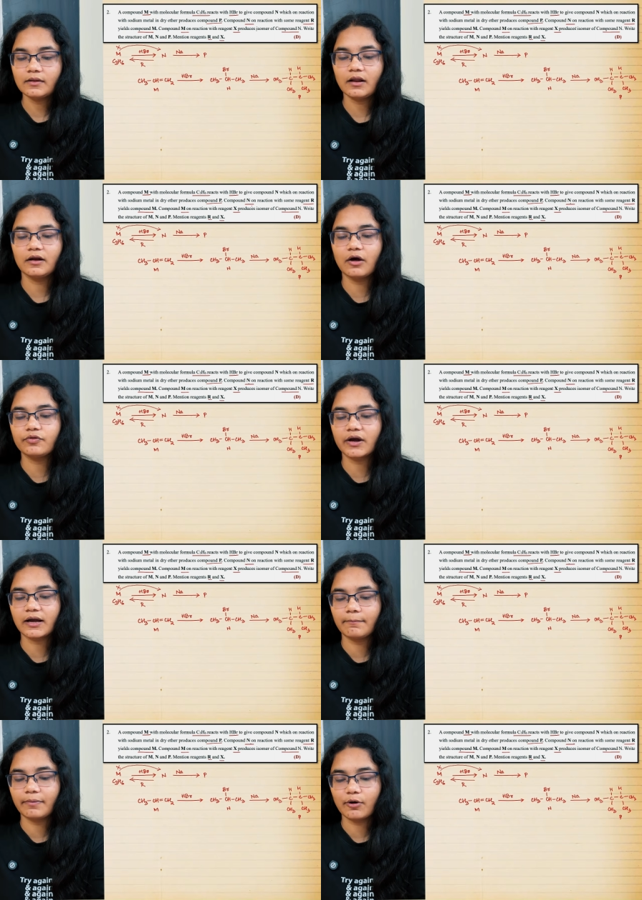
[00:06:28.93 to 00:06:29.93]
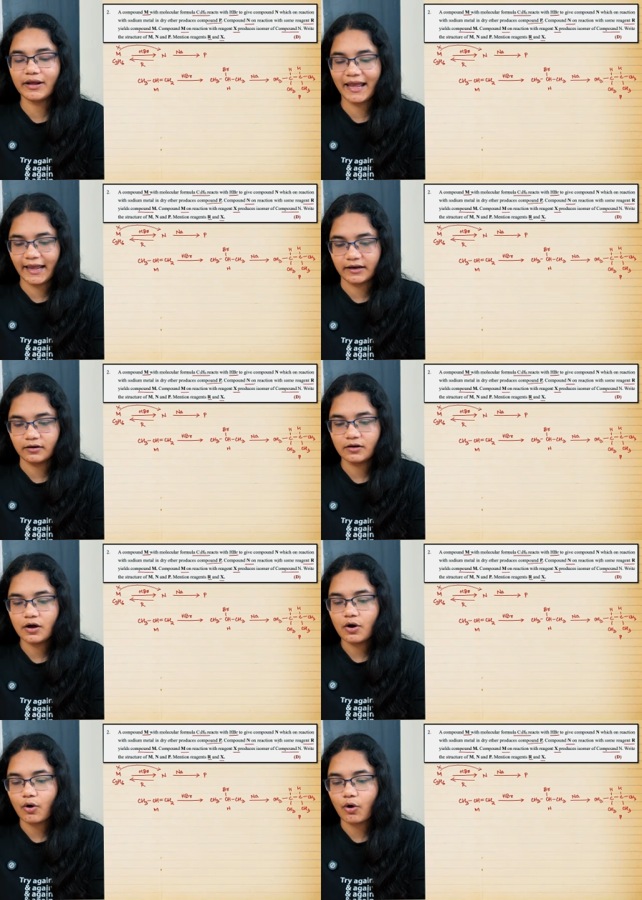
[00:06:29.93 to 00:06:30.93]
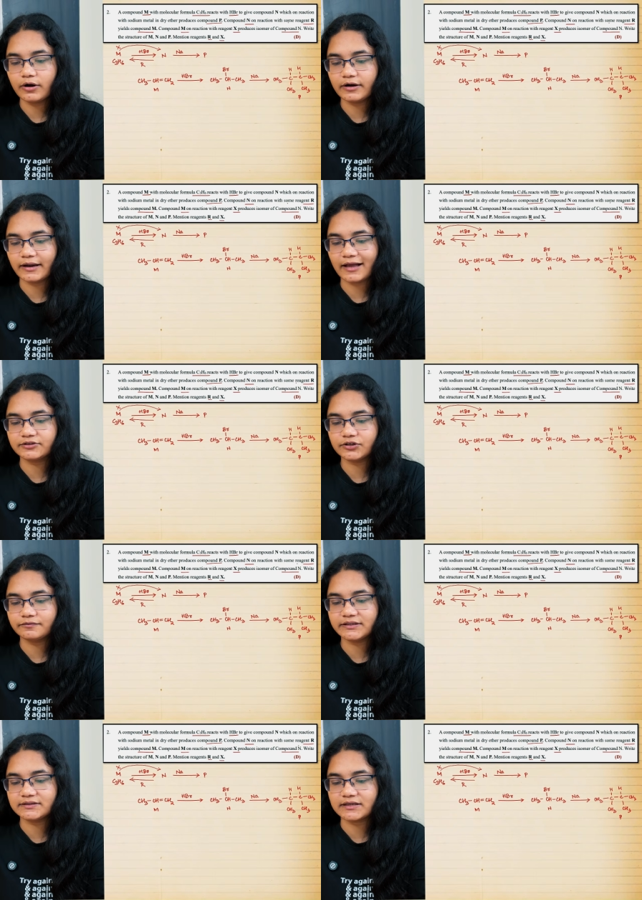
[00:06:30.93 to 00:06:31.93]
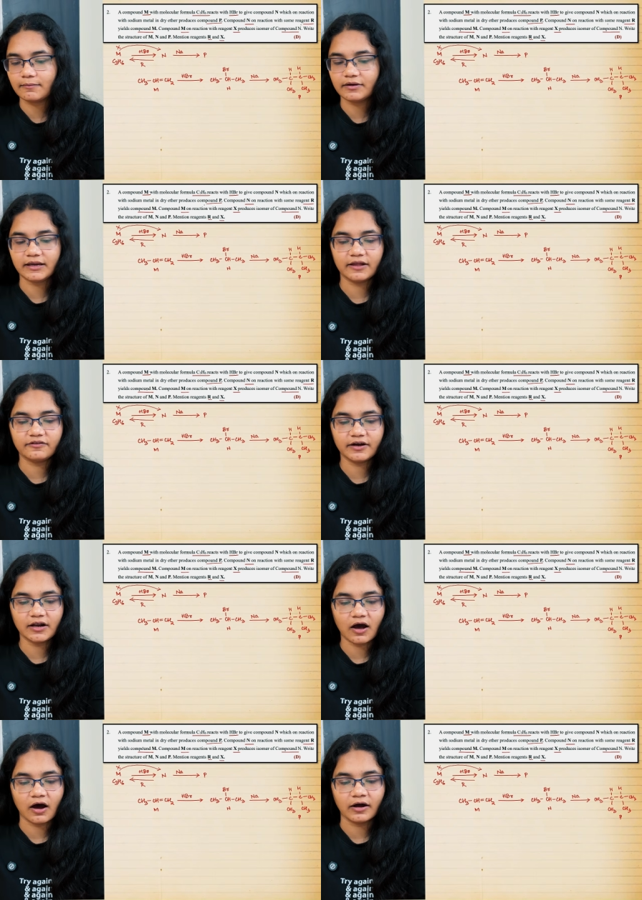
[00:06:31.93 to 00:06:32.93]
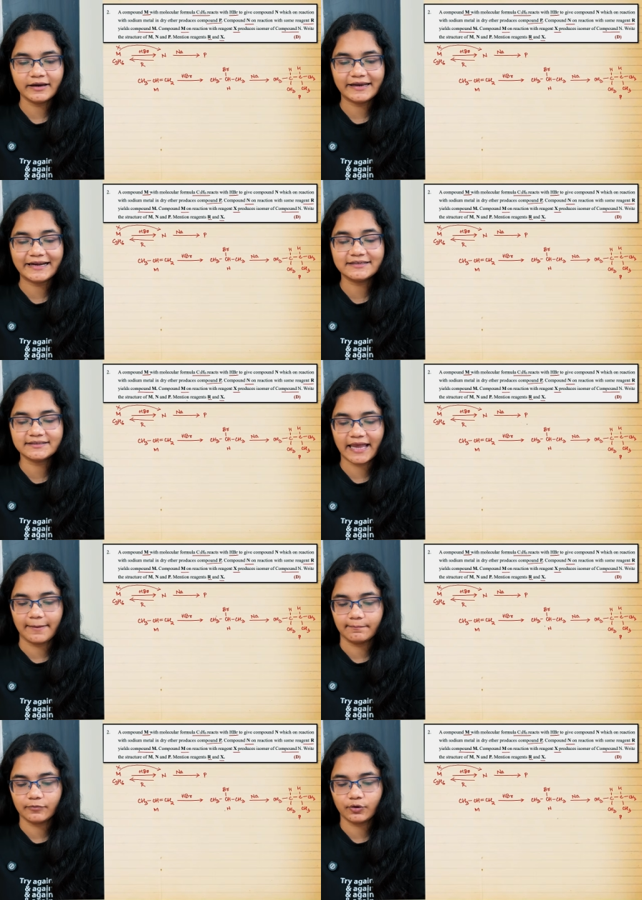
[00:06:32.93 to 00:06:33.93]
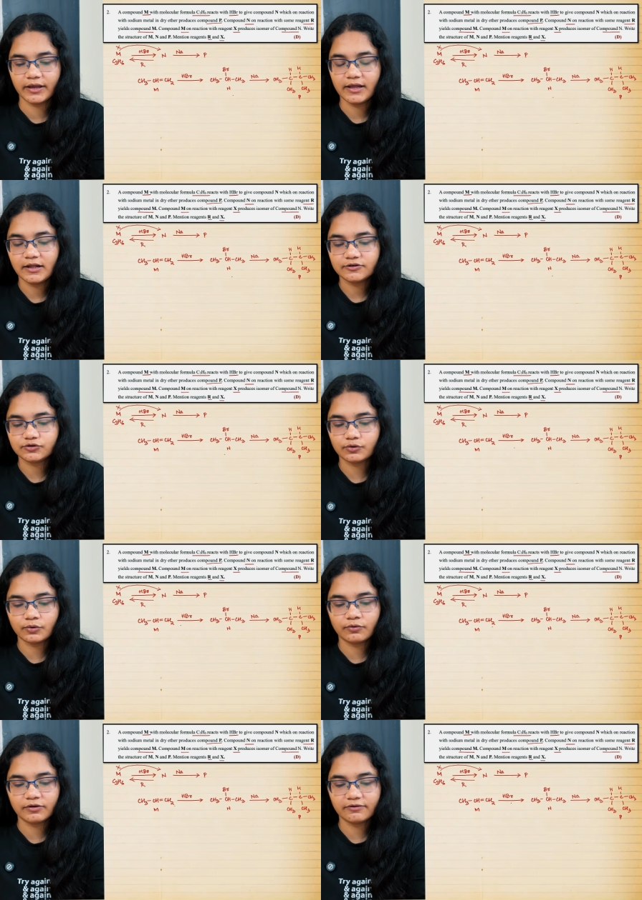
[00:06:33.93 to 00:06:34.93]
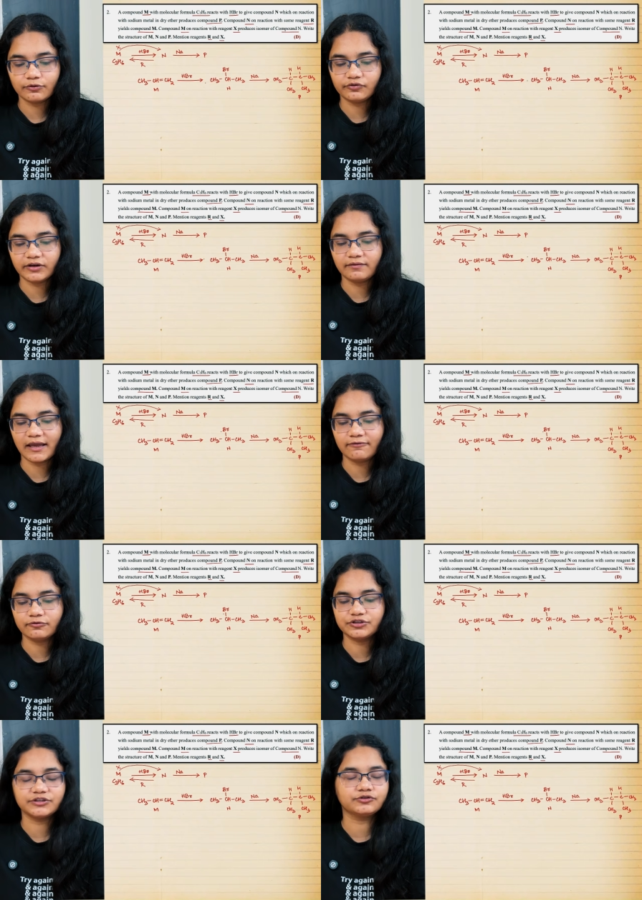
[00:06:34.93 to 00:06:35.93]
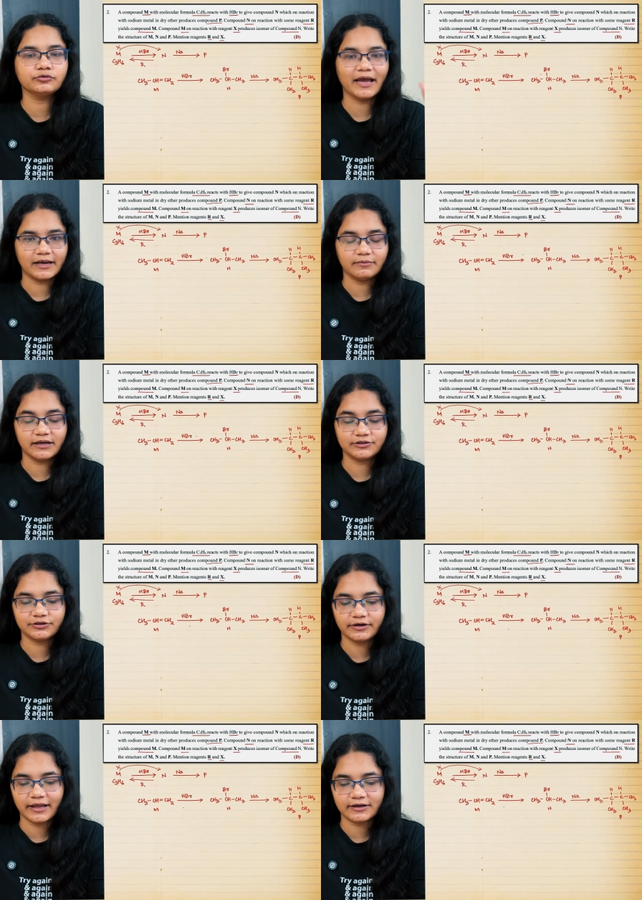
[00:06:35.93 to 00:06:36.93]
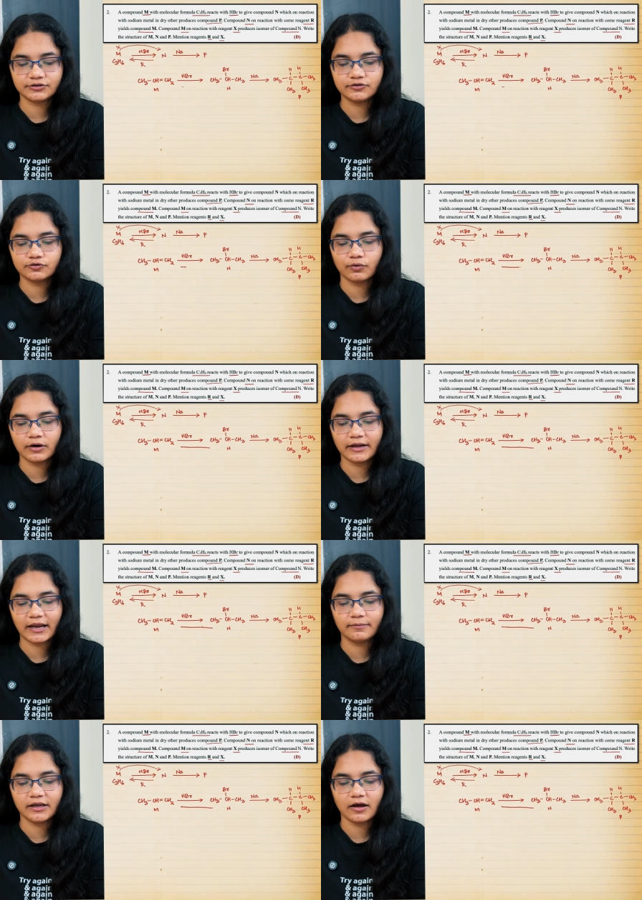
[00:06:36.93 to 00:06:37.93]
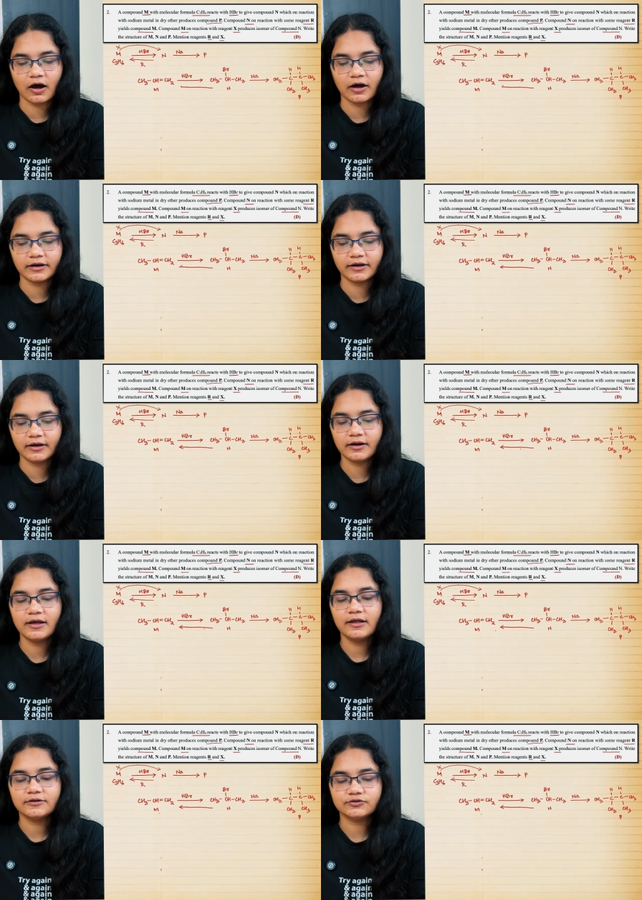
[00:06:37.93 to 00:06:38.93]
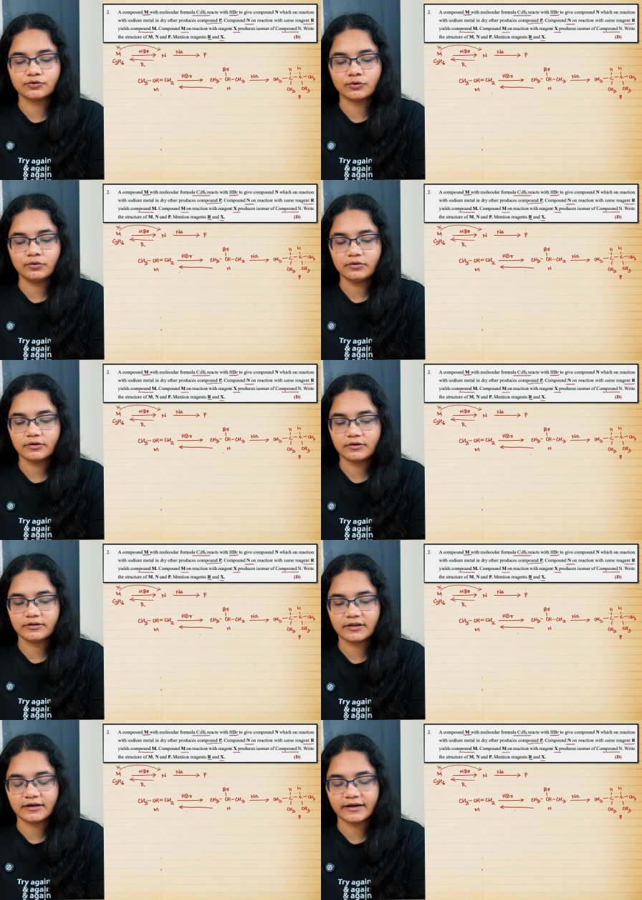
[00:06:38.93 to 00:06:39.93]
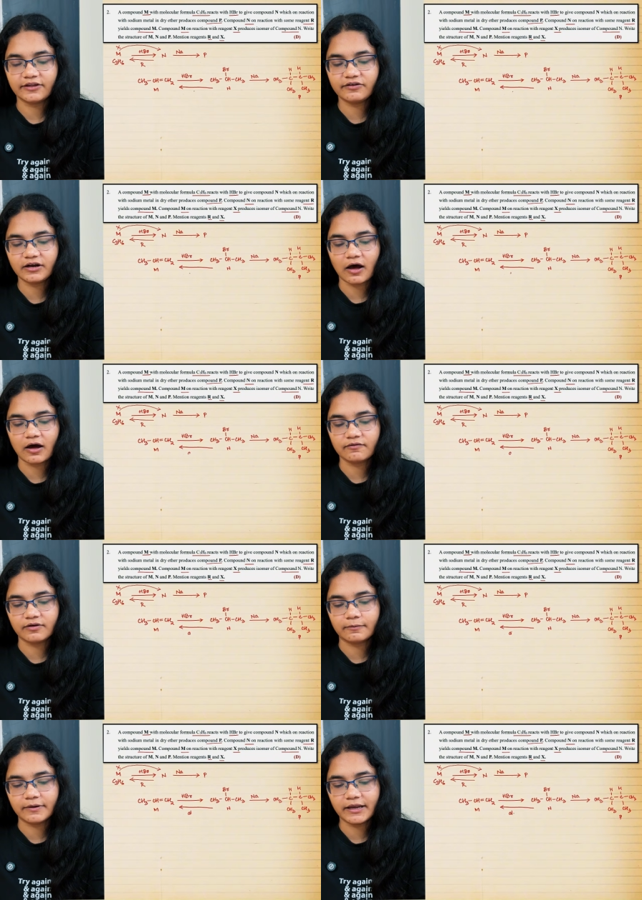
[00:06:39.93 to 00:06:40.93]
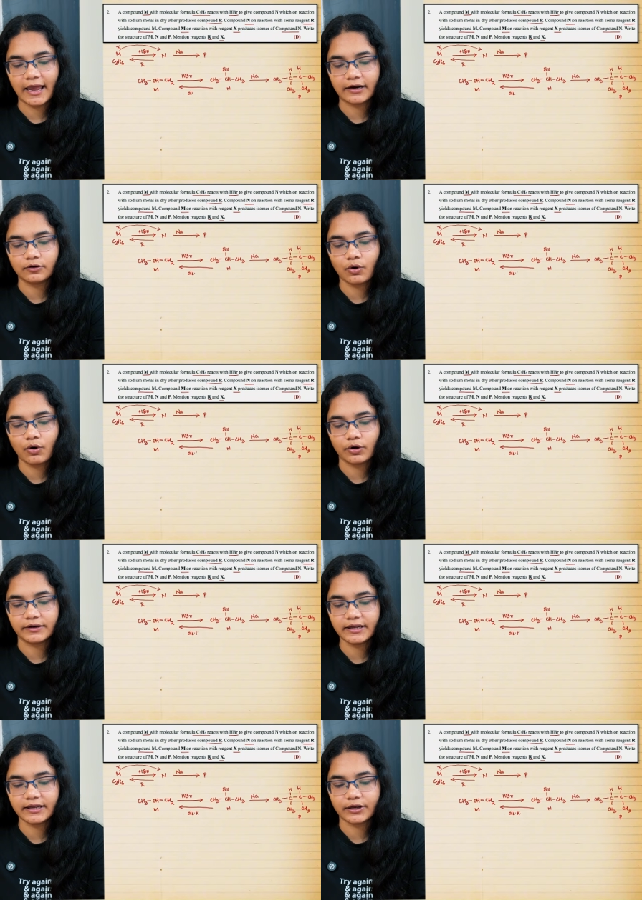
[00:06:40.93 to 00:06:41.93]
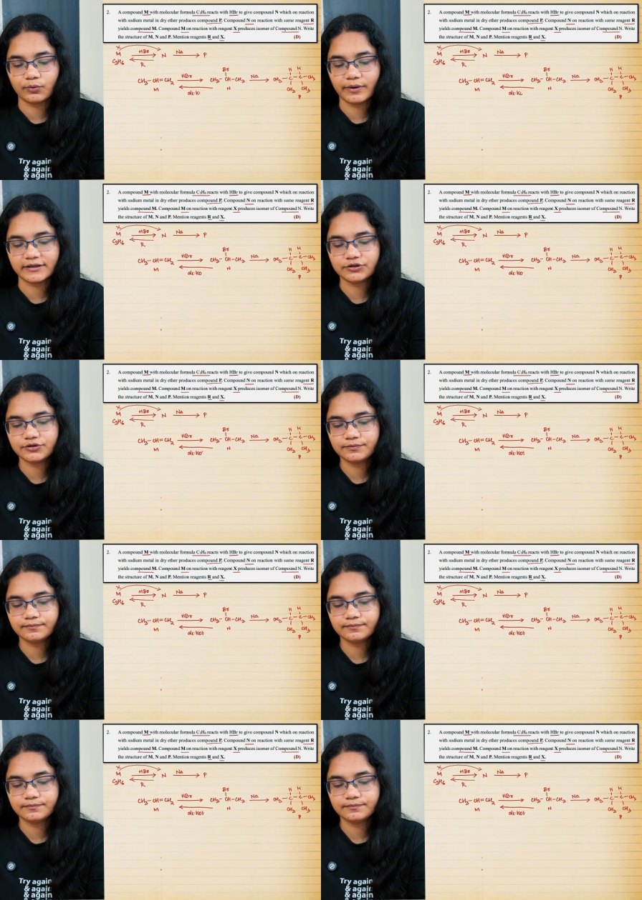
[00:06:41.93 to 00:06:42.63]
Now the compound N on reaction with some reagent R yields M. Okay, so if you see, we have to just do elimination reaction. So what can be R here? So the reagent R will be alcoholic KOH.